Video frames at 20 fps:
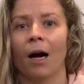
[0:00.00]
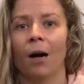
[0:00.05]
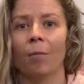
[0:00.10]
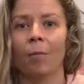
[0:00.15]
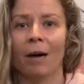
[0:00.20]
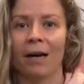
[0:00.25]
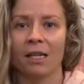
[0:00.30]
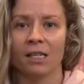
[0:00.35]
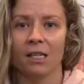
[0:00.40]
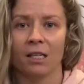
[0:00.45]

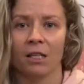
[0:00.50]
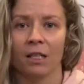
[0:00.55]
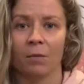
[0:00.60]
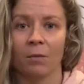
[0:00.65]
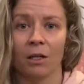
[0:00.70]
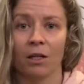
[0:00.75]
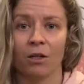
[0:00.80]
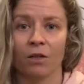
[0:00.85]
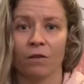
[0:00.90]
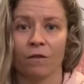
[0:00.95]
basically
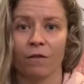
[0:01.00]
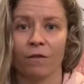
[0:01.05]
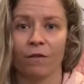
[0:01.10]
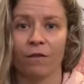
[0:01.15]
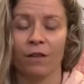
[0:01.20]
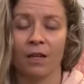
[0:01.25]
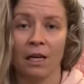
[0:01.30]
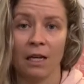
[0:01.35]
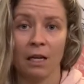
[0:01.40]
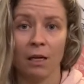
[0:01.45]
because of
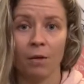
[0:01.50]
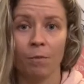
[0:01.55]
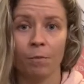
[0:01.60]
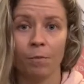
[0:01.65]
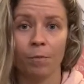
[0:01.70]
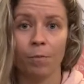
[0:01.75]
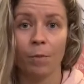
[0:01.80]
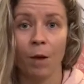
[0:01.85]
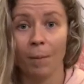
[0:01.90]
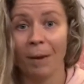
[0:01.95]
the
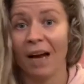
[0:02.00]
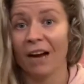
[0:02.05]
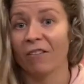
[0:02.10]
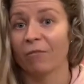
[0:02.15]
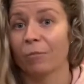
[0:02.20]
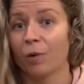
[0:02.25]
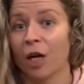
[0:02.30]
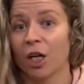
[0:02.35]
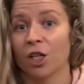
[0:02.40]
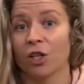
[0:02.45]
amount
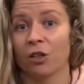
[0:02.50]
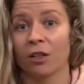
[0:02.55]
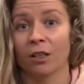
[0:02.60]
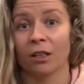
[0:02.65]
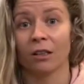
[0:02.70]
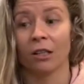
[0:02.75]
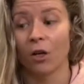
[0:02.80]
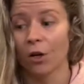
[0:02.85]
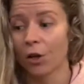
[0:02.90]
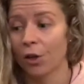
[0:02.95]
of pressure
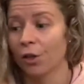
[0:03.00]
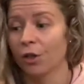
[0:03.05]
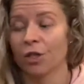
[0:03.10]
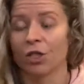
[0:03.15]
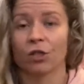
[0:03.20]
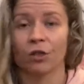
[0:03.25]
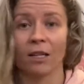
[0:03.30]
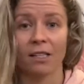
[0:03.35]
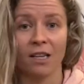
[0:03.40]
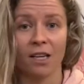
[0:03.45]
and load and
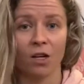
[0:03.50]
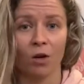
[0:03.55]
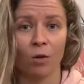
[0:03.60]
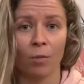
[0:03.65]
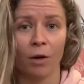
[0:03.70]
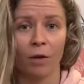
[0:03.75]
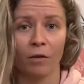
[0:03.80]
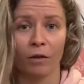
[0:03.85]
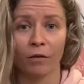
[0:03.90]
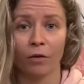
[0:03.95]
stress that your
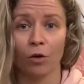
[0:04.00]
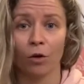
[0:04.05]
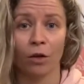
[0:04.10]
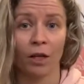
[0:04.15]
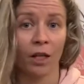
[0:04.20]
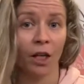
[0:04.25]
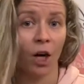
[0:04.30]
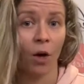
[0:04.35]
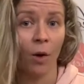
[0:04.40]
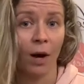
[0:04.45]
pelvic floor
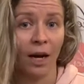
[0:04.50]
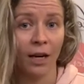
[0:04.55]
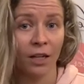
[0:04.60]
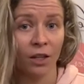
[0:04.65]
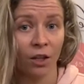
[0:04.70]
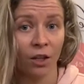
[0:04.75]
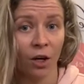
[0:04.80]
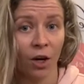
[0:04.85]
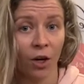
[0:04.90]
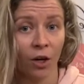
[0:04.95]
can
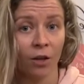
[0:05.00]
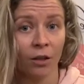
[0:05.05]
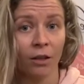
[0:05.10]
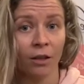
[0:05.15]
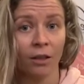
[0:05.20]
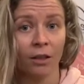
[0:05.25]
undergo